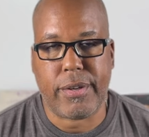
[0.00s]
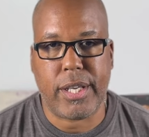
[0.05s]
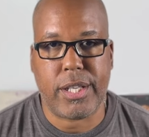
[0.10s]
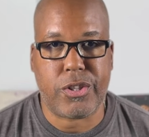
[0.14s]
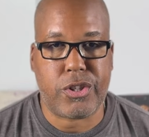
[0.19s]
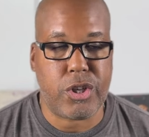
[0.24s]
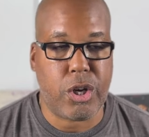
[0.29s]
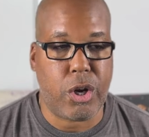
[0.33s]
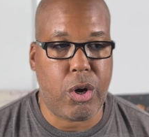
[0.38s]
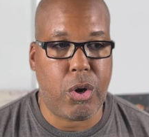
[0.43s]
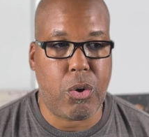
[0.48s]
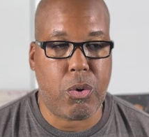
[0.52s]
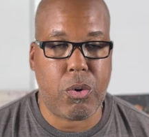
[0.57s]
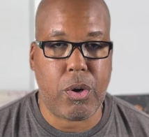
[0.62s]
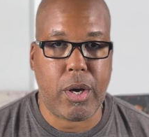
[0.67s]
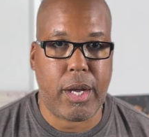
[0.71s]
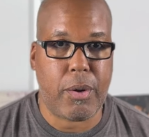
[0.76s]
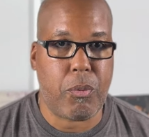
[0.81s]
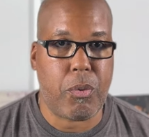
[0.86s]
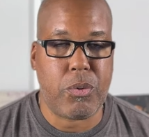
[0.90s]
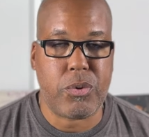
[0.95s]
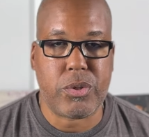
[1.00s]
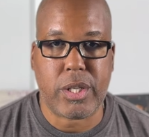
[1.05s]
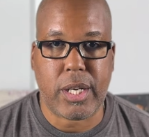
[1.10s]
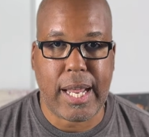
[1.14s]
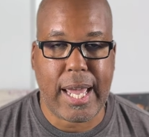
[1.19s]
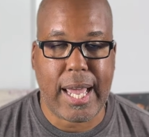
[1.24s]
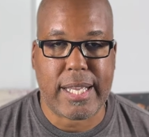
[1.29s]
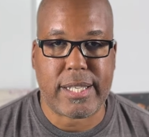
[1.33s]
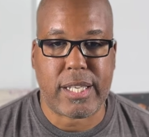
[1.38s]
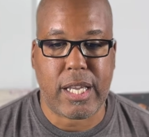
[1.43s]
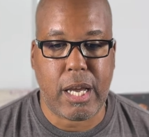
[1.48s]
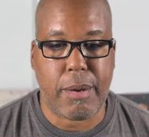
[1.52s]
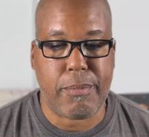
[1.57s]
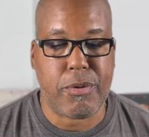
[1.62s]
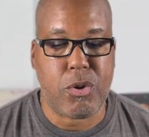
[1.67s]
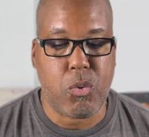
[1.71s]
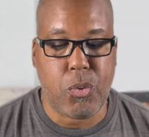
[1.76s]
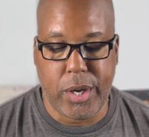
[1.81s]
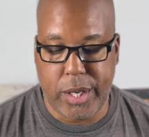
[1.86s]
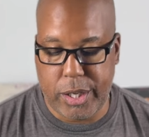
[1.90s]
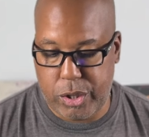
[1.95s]
And so when was the last time
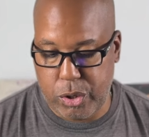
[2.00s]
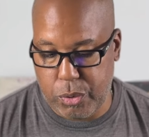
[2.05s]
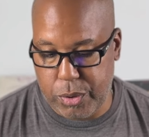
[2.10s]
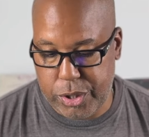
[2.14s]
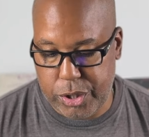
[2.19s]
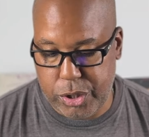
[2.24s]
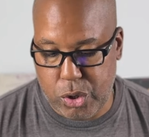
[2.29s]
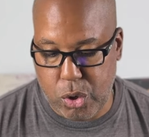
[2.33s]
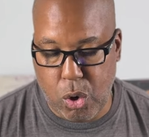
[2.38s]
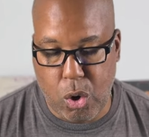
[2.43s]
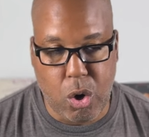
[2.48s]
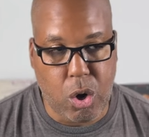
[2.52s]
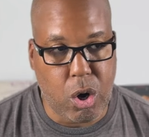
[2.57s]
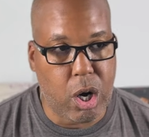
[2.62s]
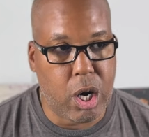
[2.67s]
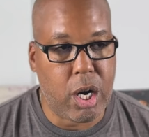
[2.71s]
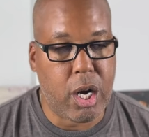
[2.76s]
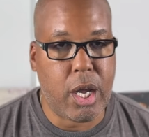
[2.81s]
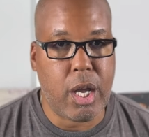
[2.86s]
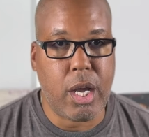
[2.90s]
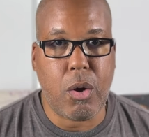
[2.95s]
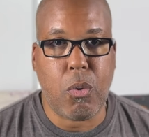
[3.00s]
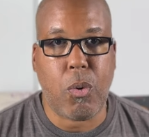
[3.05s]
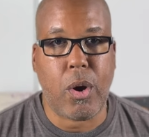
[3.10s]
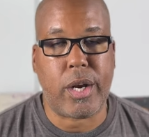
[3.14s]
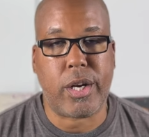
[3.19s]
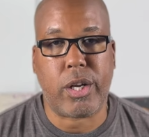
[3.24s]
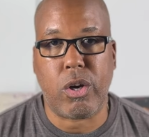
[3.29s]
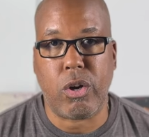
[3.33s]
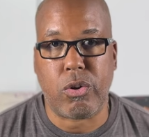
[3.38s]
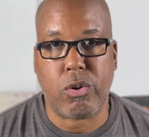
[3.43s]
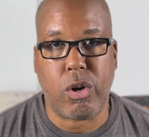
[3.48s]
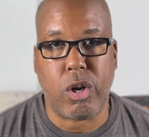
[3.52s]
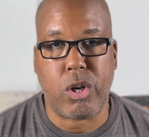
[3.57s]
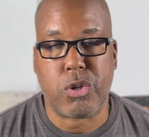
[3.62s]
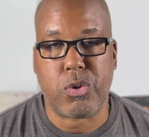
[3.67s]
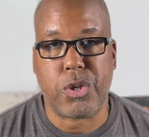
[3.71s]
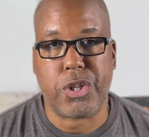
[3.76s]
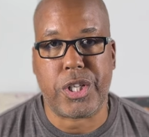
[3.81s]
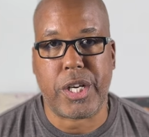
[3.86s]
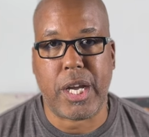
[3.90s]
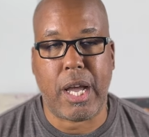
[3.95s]
you went to a store, wanted to go
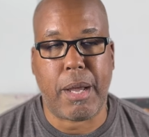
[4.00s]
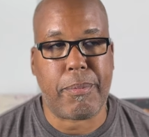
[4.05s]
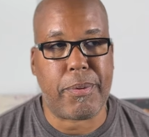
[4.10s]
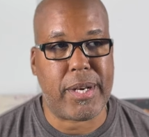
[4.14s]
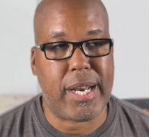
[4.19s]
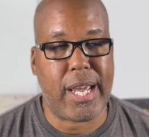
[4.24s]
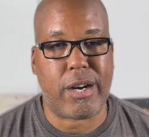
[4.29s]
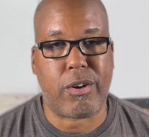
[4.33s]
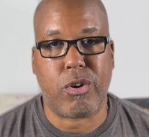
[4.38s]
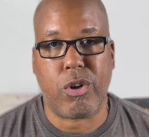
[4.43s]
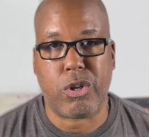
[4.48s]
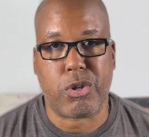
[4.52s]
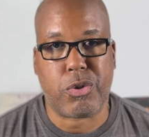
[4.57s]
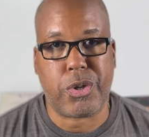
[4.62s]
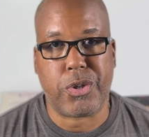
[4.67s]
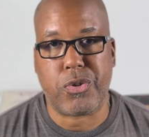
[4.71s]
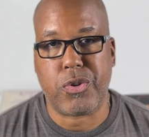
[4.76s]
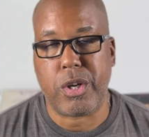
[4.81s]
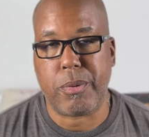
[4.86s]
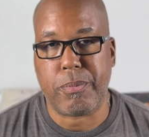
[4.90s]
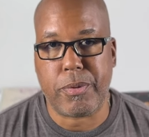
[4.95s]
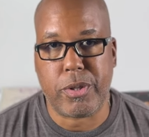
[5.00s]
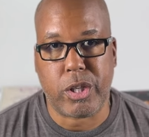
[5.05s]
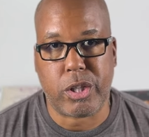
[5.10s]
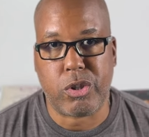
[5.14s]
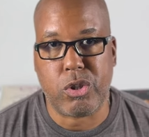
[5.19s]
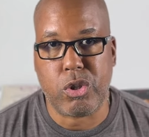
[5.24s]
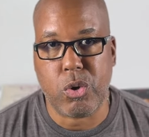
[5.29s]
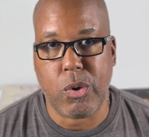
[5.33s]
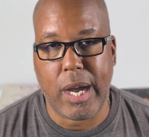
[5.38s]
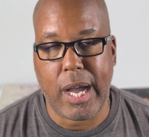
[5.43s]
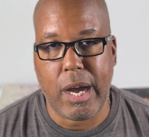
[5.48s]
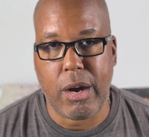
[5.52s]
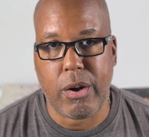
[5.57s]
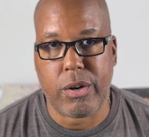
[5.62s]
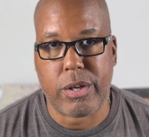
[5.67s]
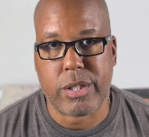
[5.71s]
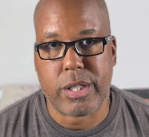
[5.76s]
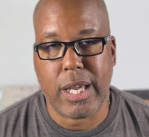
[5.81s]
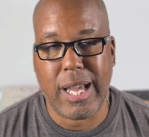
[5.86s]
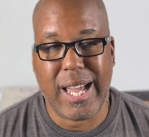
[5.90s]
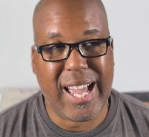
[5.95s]
grocery shopping, that grocery trip took 2
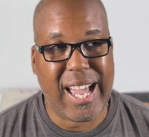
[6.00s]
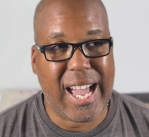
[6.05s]
hours?